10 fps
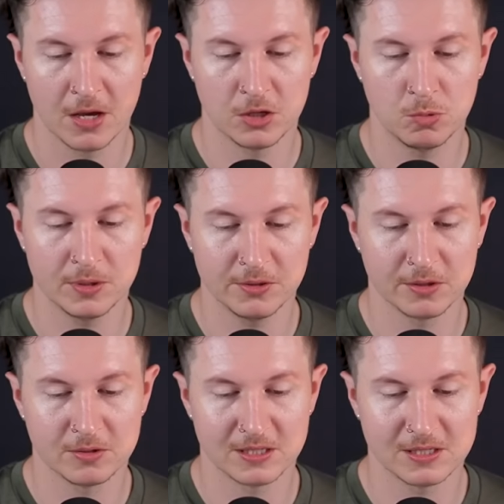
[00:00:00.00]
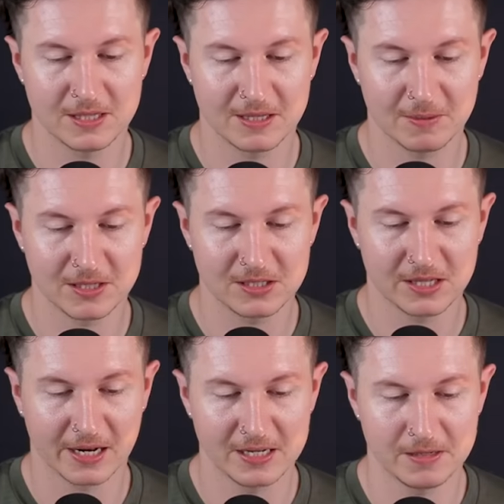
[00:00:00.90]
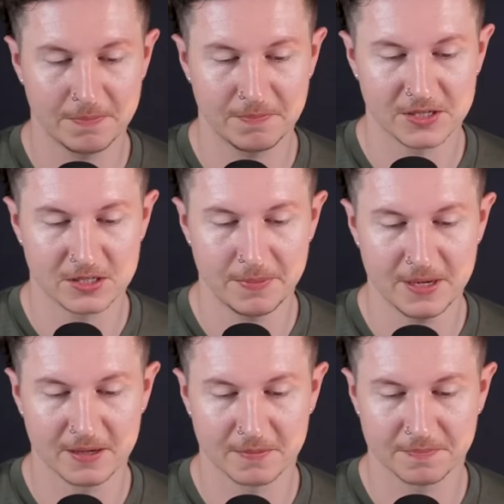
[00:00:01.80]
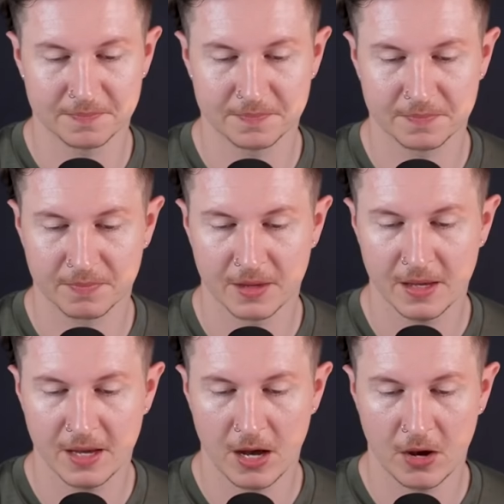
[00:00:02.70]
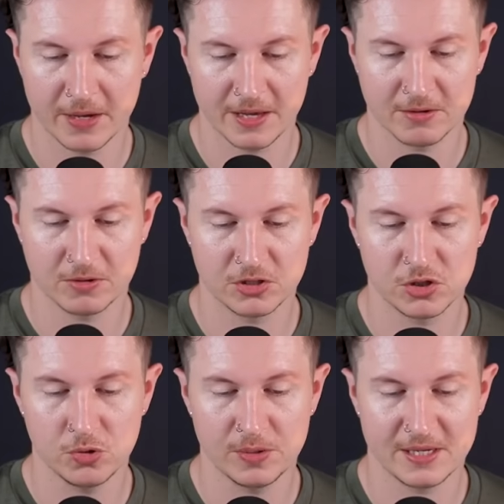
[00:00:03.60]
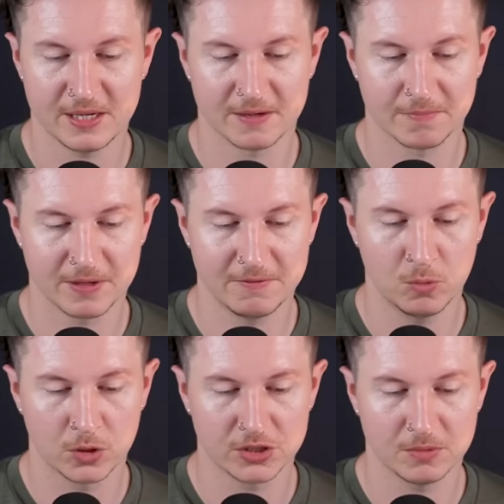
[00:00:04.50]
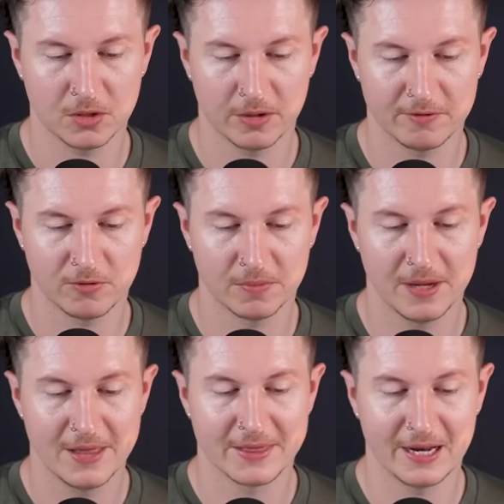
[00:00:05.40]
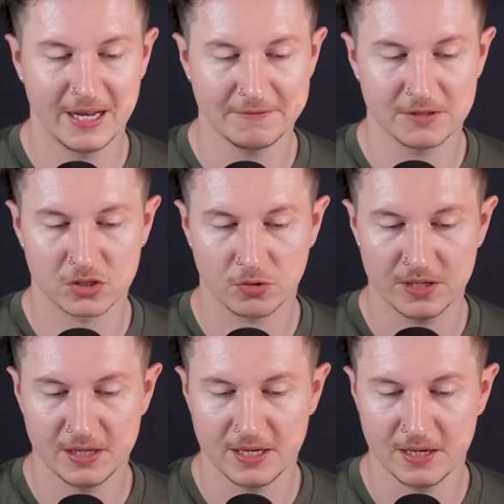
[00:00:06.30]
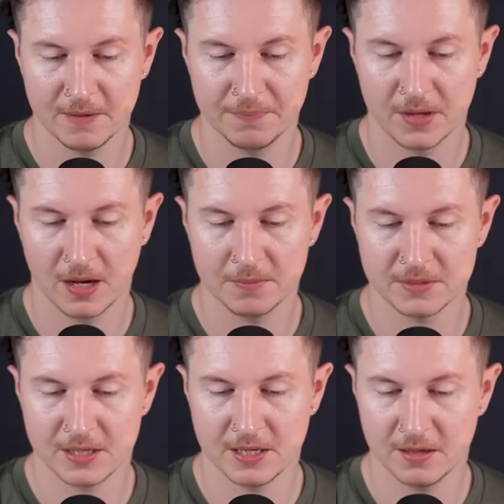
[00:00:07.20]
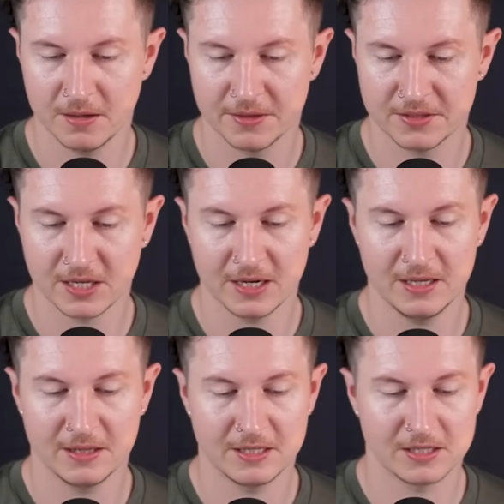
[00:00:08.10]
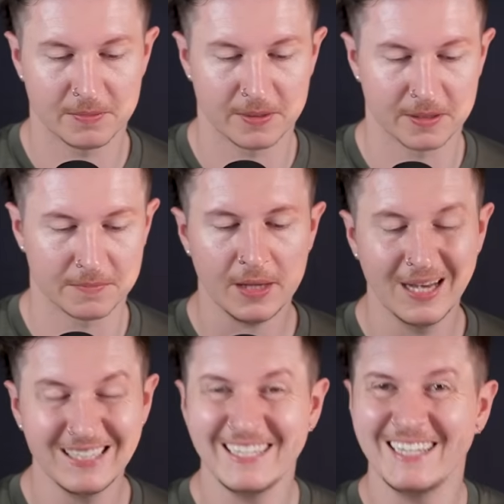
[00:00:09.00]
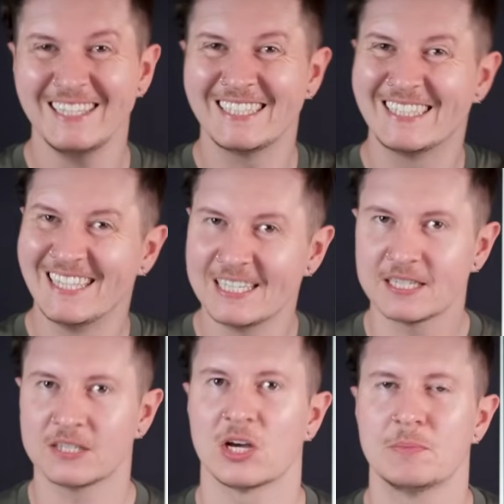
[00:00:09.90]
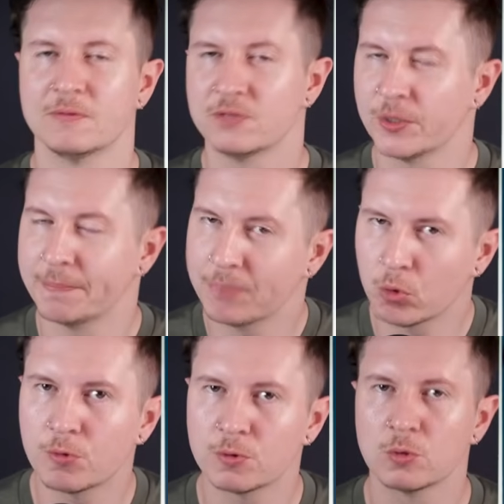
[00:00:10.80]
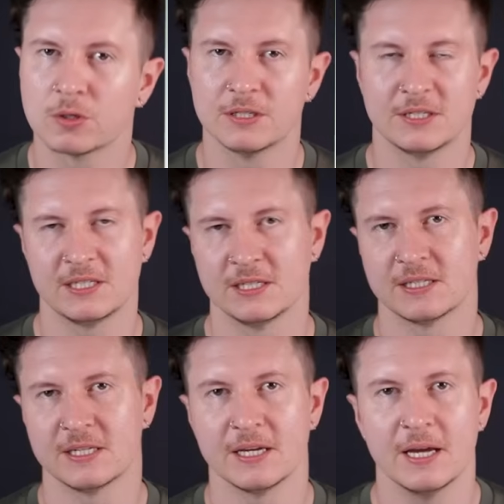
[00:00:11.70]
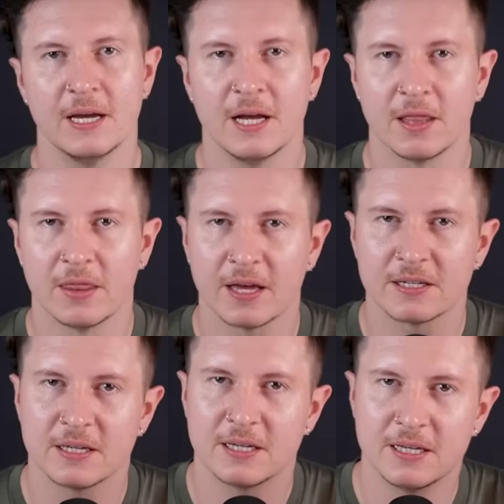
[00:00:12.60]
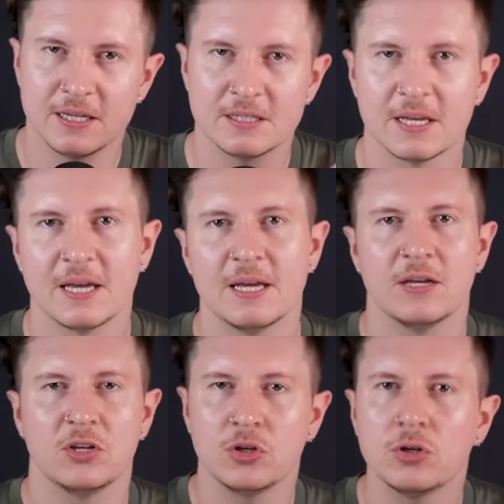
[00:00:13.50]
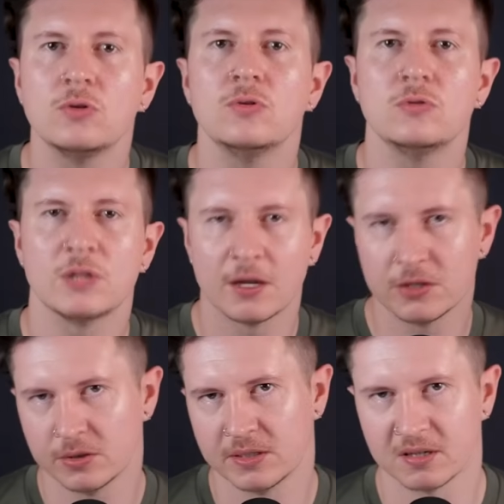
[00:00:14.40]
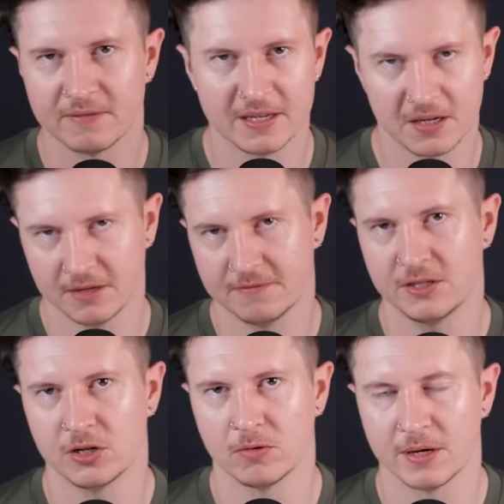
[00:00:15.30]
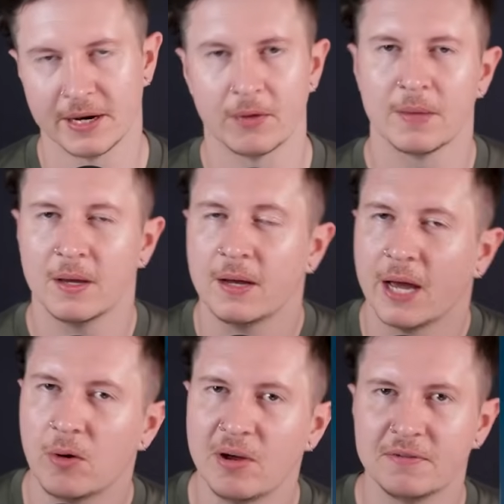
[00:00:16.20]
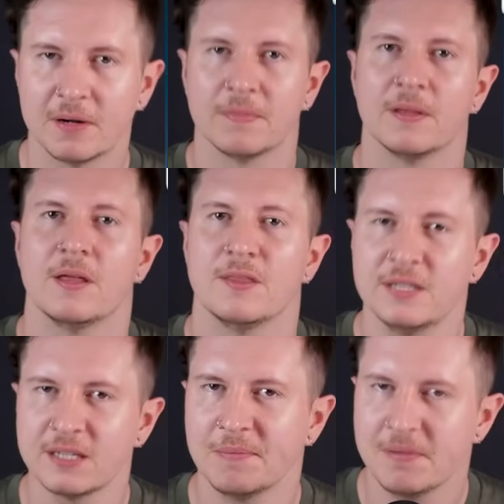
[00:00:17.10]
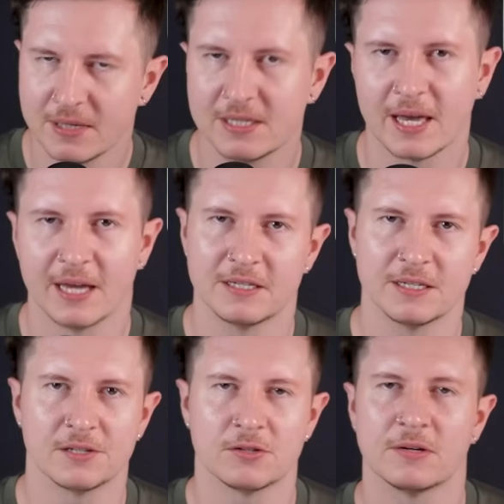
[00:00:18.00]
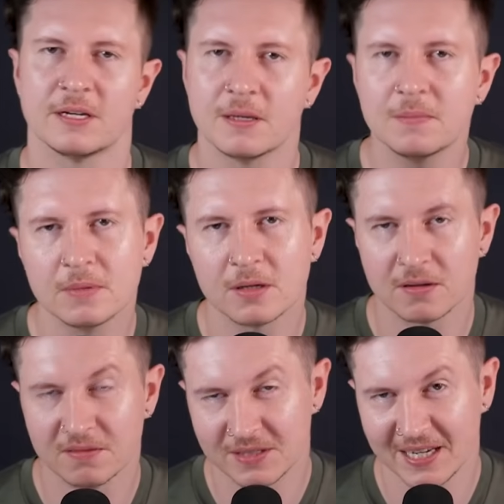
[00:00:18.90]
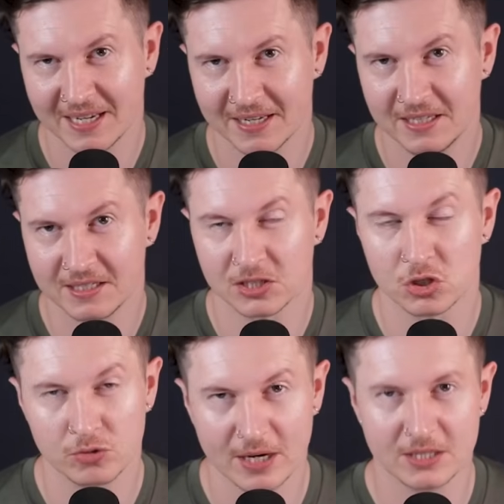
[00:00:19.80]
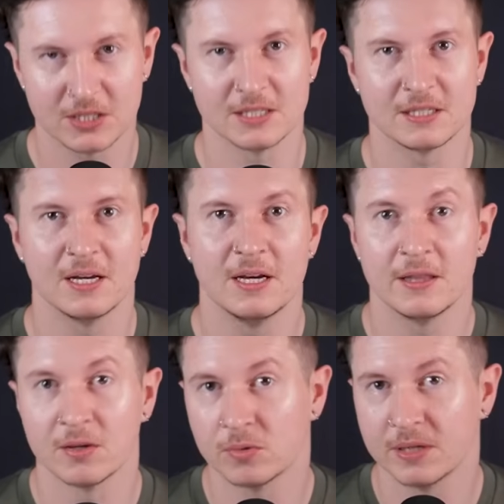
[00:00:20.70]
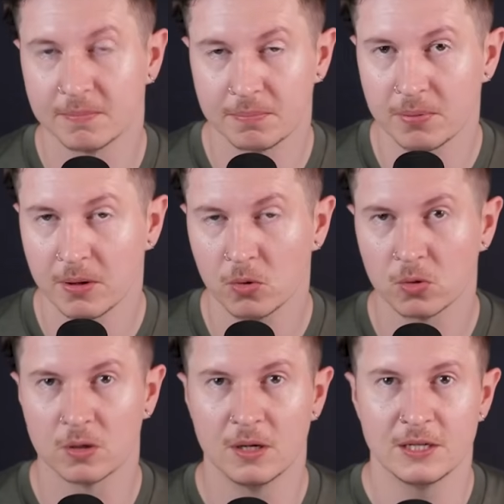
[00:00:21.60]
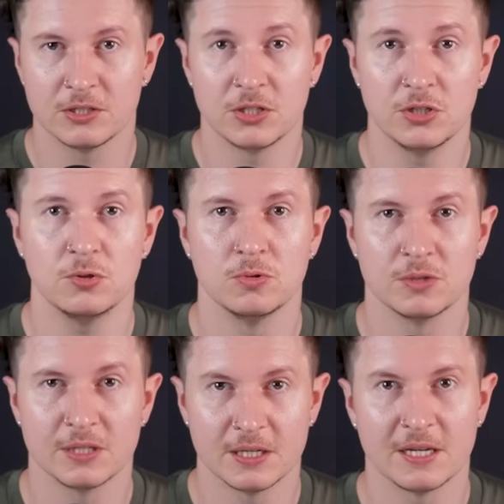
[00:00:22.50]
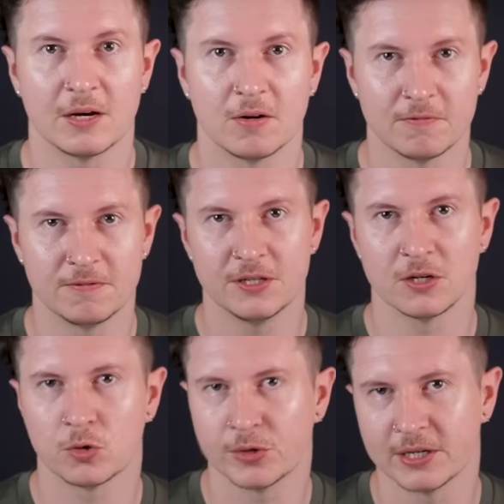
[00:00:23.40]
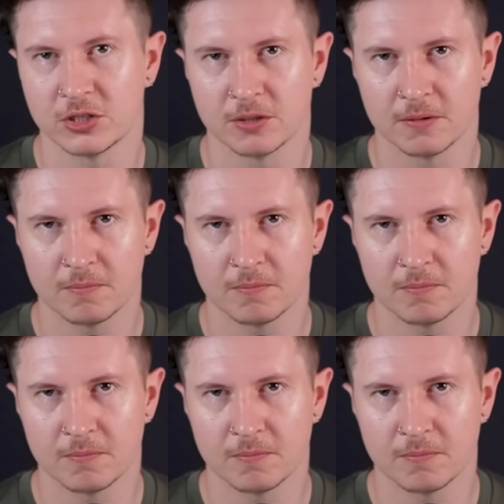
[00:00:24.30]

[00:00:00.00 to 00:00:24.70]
you will notice that they might suddenly disappear. Okay, there are two here. If you watch them going from the left of the screen here up to here, suddenly they disappear. And it is this type of temporal consistency that is a huge undoing of A I video right now. However, this can be mitigated through a number of techniques and strategies that we implore to use in our video creation